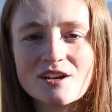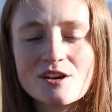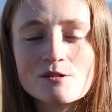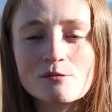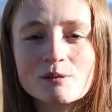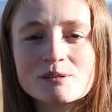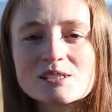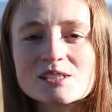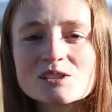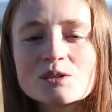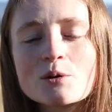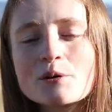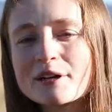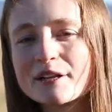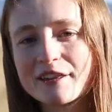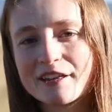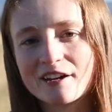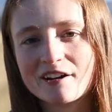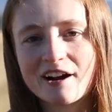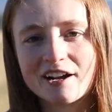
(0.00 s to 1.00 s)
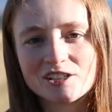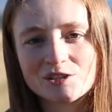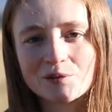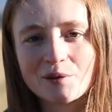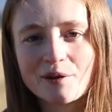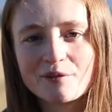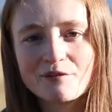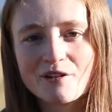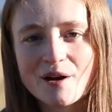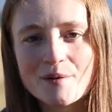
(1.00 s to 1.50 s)
What school did they
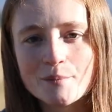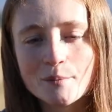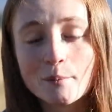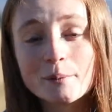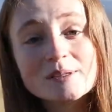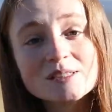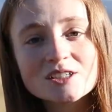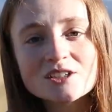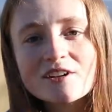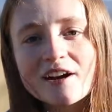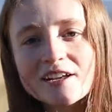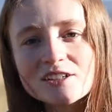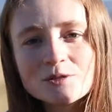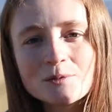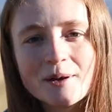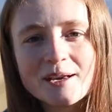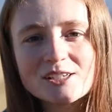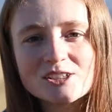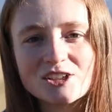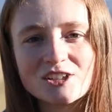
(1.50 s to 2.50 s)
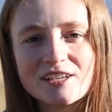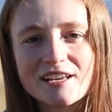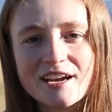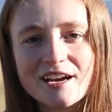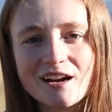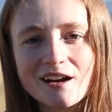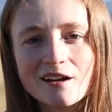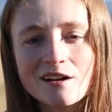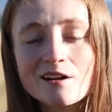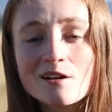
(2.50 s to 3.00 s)
graduate from? What's their graduation
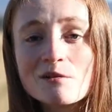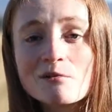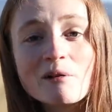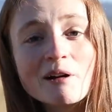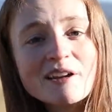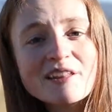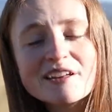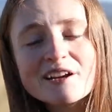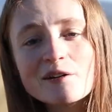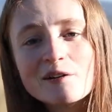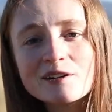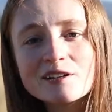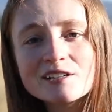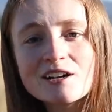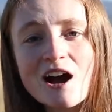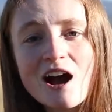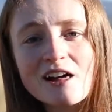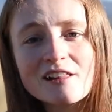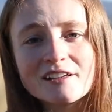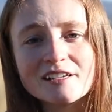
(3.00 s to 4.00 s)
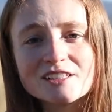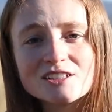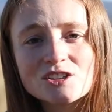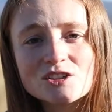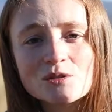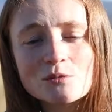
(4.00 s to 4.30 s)
year? Where are they going to college?